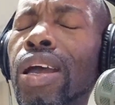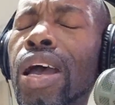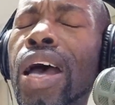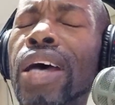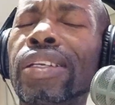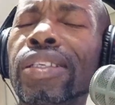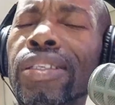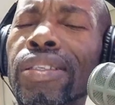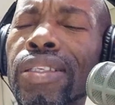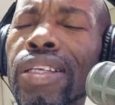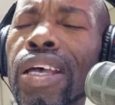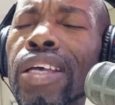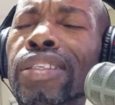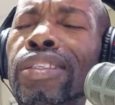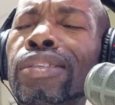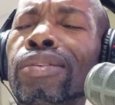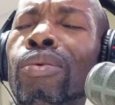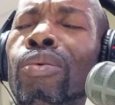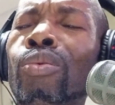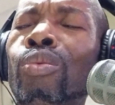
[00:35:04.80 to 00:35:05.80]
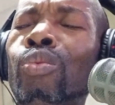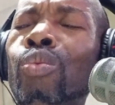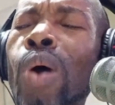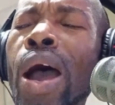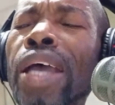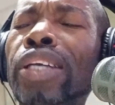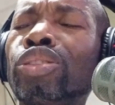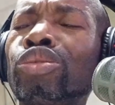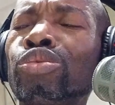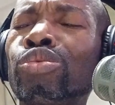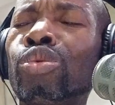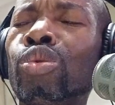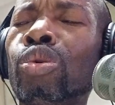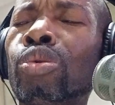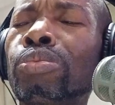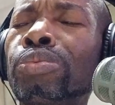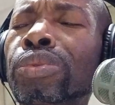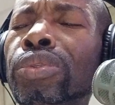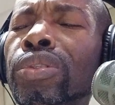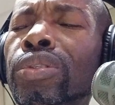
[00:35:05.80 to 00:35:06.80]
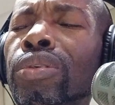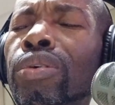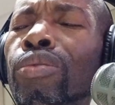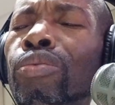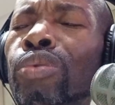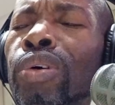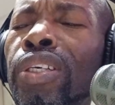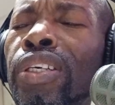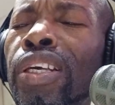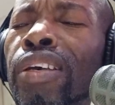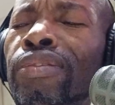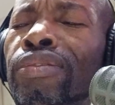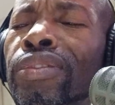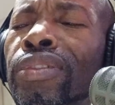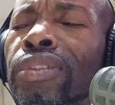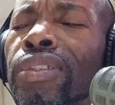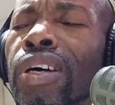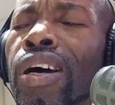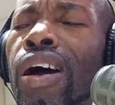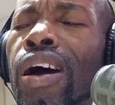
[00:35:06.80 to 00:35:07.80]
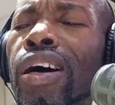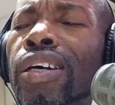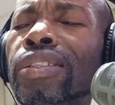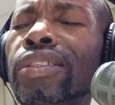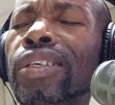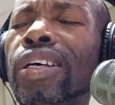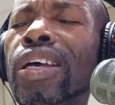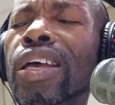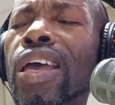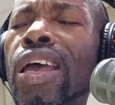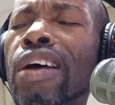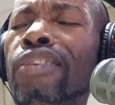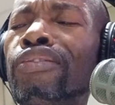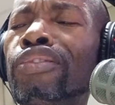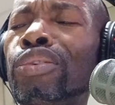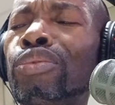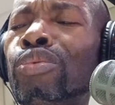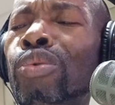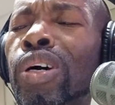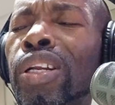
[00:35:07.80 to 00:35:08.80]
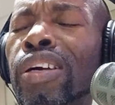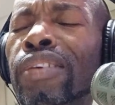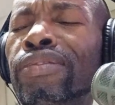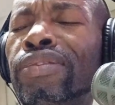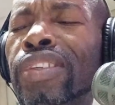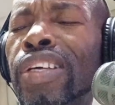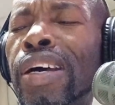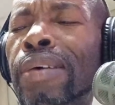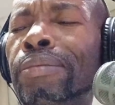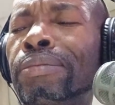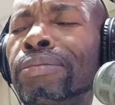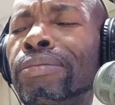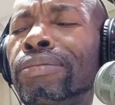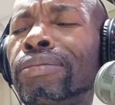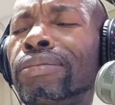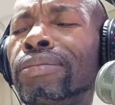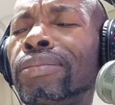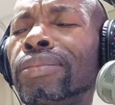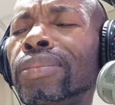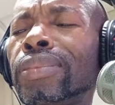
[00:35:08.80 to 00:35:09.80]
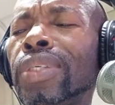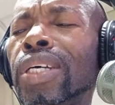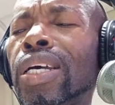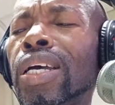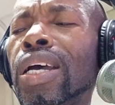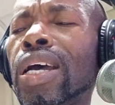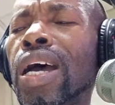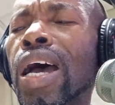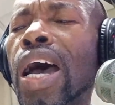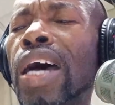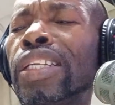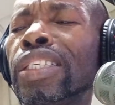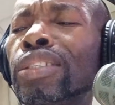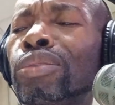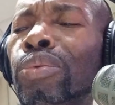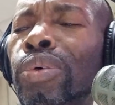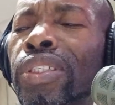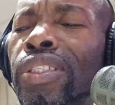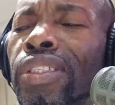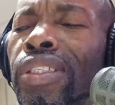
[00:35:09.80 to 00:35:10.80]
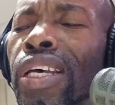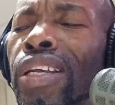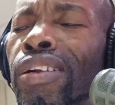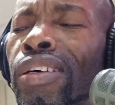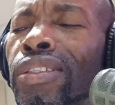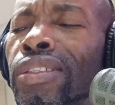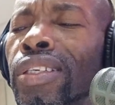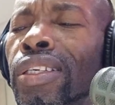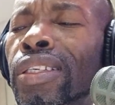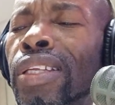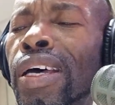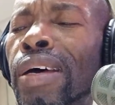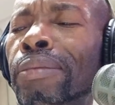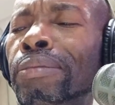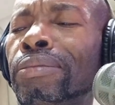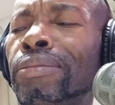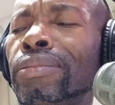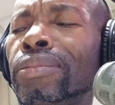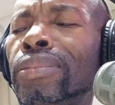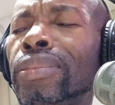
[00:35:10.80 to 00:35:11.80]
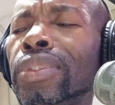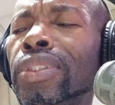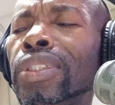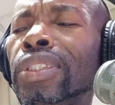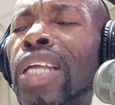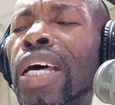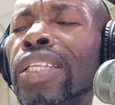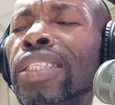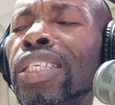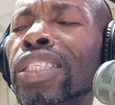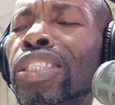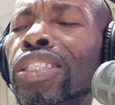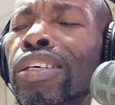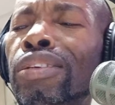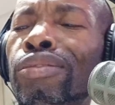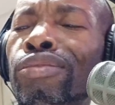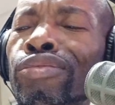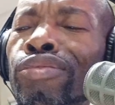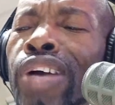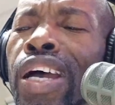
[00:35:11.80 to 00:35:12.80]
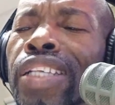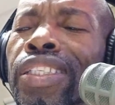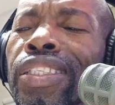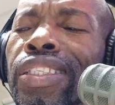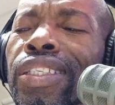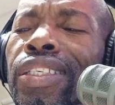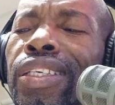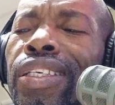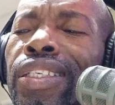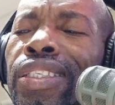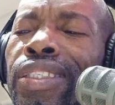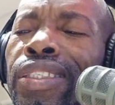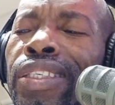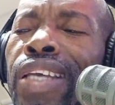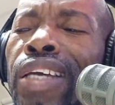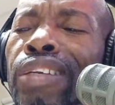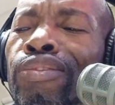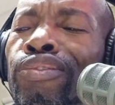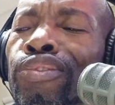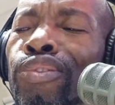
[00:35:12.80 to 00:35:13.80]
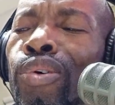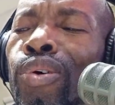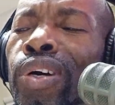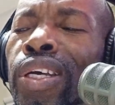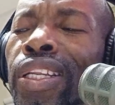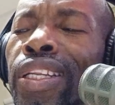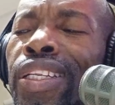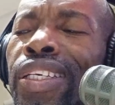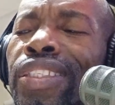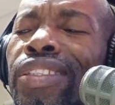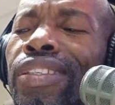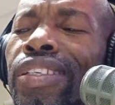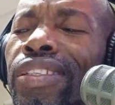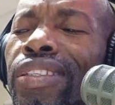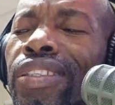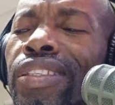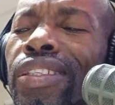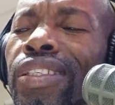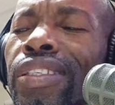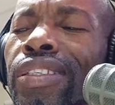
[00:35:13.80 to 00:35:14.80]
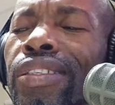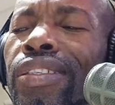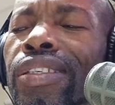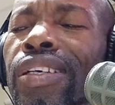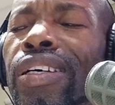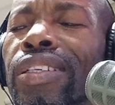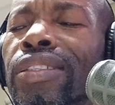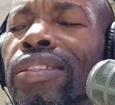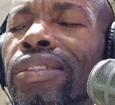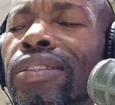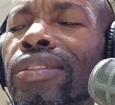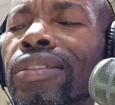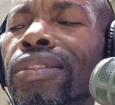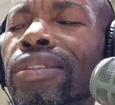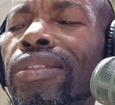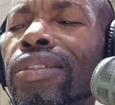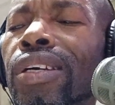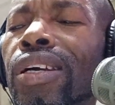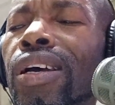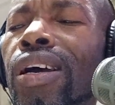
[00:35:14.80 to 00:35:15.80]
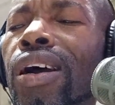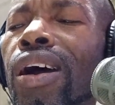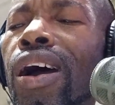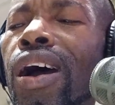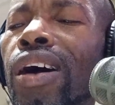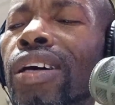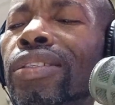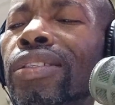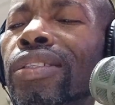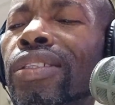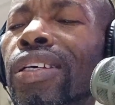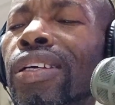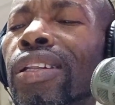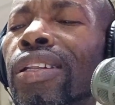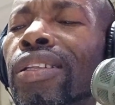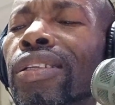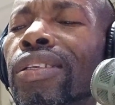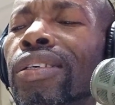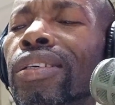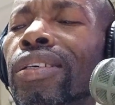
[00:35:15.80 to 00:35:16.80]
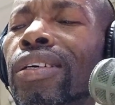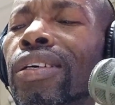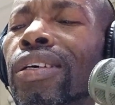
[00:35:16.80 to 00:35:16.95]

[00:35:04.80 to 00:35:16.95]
And it says, White robes were given unto every one of them, and it was said unto them that they should rest yet for a little season until